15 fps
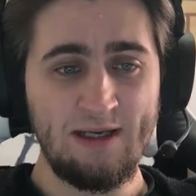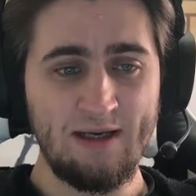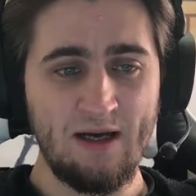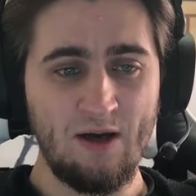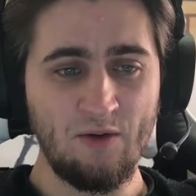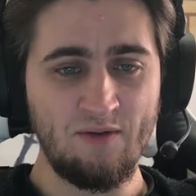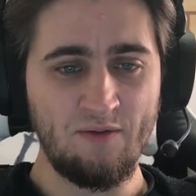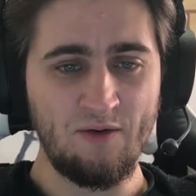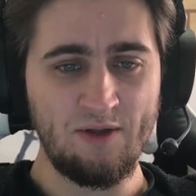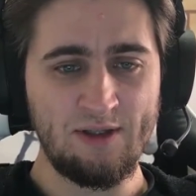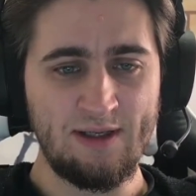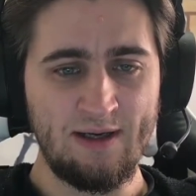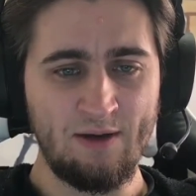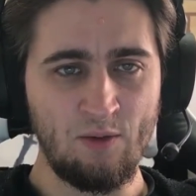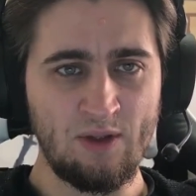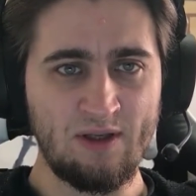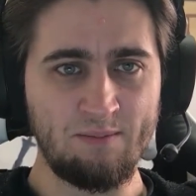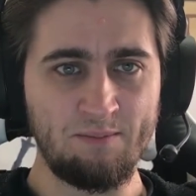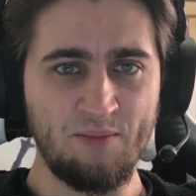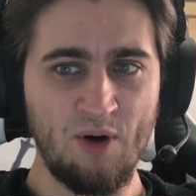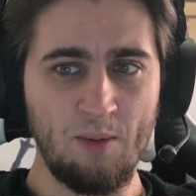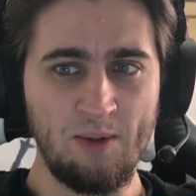How differently, I will
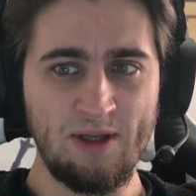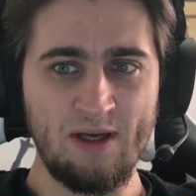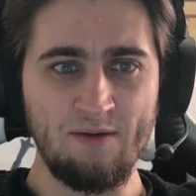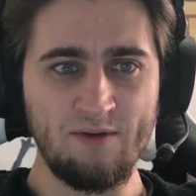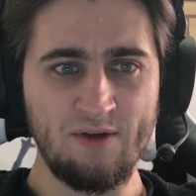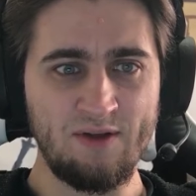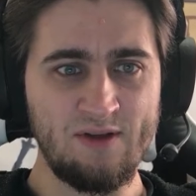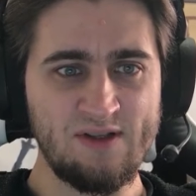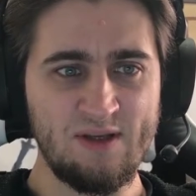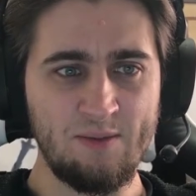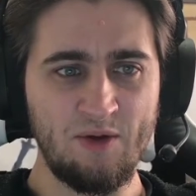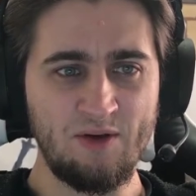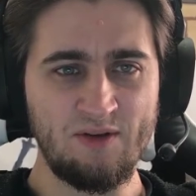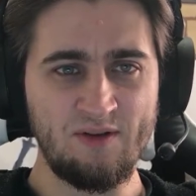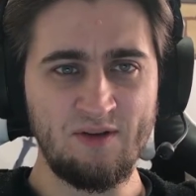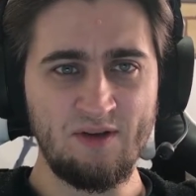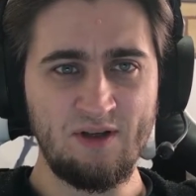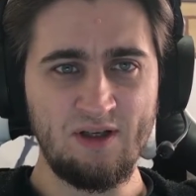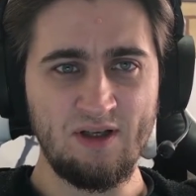probably cover in a separate